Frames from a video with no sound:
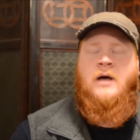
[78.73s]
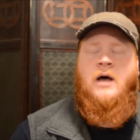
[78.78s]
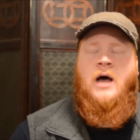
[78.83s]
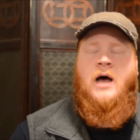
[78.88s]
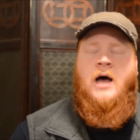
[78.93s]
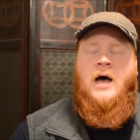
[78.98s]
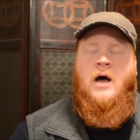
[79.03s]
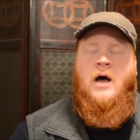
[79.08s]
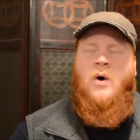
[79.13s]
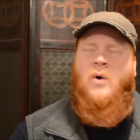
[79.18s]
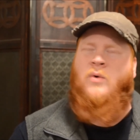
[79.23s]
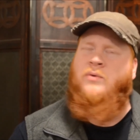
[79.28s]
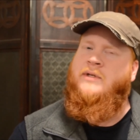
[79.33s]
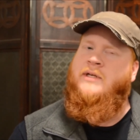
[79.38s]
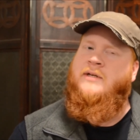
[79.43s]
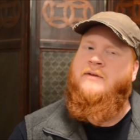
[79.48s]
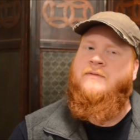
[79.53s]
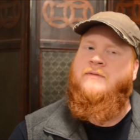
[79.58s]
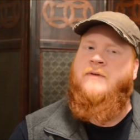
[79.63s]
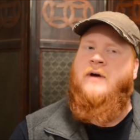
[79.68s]
uh,
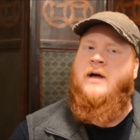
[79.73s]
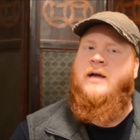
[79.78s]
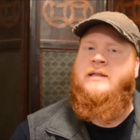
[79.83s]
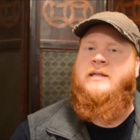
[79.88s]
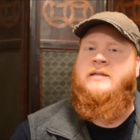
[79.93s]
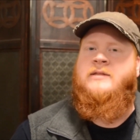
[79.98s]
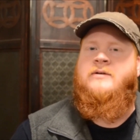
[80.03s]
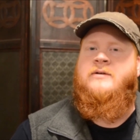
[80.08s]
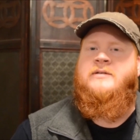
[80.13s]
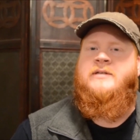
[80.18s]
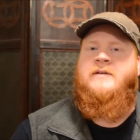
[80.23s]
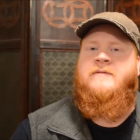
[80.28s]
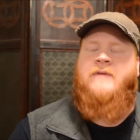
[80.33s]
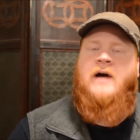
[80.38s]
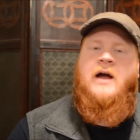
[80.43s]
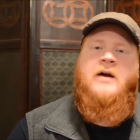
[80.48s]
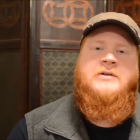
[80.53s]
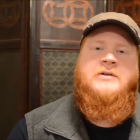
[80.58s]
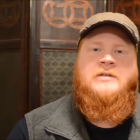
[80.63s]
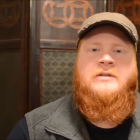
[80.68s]
only to find that there is a
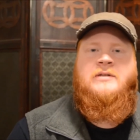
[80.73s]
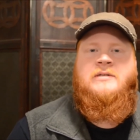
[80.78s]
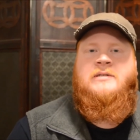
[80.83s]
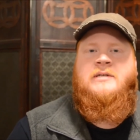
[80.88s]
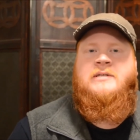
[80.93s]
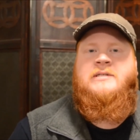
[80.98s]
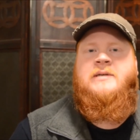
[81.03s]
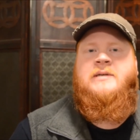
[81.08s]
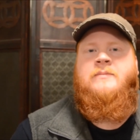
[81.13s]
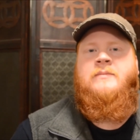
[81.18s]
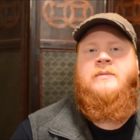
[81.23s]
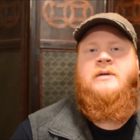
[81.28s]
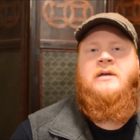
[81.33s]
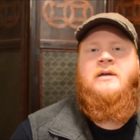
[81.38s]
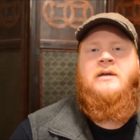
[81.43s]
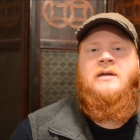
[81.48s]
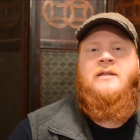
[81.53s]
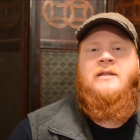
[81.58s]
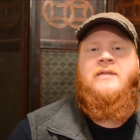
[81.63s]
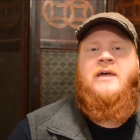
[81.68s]
virus on the system
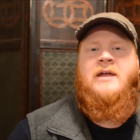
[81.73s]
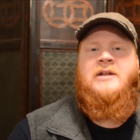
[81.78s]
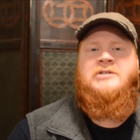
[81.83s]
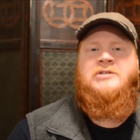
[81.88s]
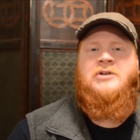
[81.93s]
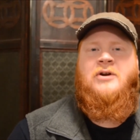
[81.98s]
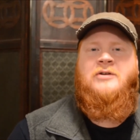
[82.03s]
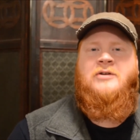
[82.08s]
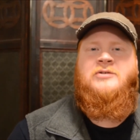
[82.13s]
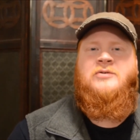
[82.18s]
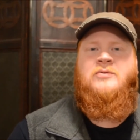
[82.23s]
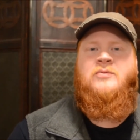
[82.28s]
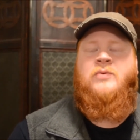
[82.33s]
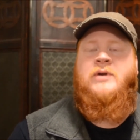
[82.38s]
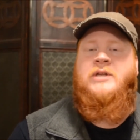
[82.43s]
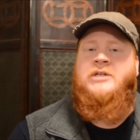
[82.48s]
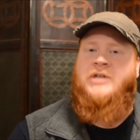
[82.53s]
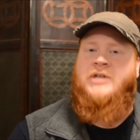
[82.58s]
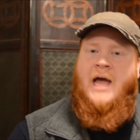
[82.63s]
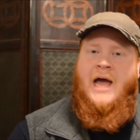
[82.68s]
that is starting to
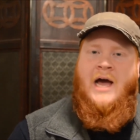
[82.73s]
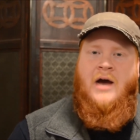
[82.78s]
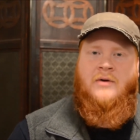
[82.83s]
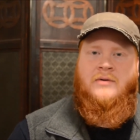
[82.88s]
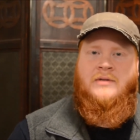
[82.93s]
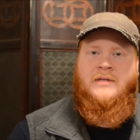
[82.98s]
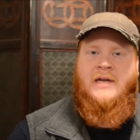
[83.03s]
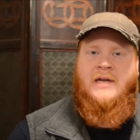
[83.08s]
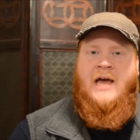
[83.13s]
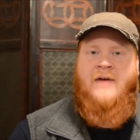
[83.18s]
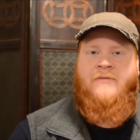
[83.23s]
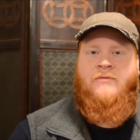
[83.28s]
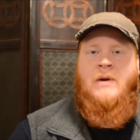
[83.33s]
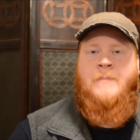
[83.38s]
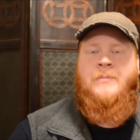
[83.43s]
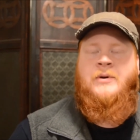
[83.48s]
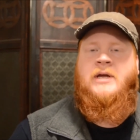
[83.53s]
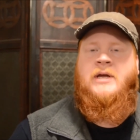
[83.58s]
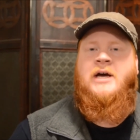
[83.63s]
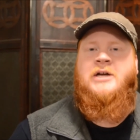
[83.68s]
reach out and have
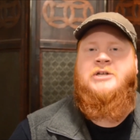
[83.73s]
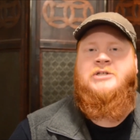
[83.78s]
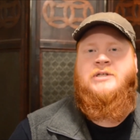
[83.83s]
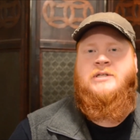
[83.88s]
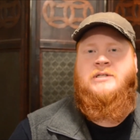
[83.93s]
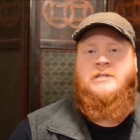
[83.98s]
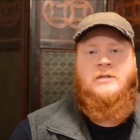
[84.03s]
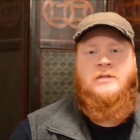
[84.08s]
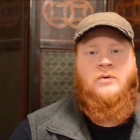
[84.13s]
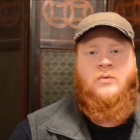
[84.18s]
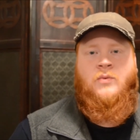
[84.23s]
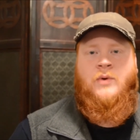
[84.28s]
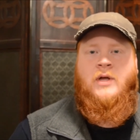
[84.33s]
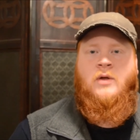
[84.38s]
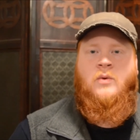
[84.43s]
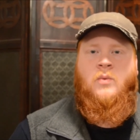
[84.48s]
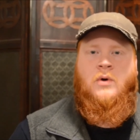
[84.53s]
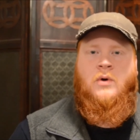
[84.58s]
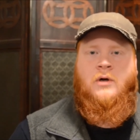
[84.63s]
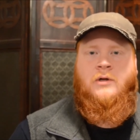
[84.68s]
repercussions in the
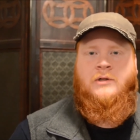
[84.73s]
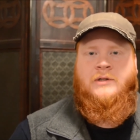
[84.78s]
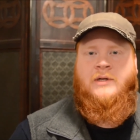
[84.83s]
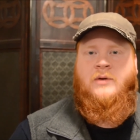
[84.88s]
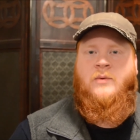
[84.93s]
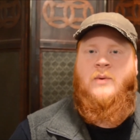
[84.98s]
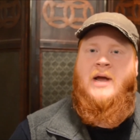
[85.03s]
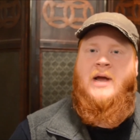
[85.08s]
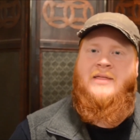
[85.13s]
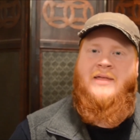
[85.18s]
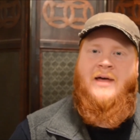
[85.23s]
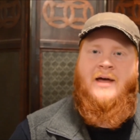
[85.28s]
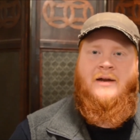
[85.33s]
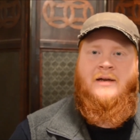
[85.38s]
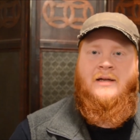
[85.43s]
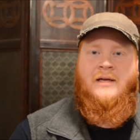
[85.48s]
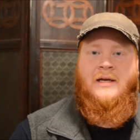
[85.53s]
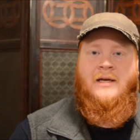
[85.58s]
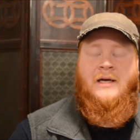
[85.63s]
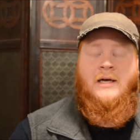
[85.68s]
real world in a way that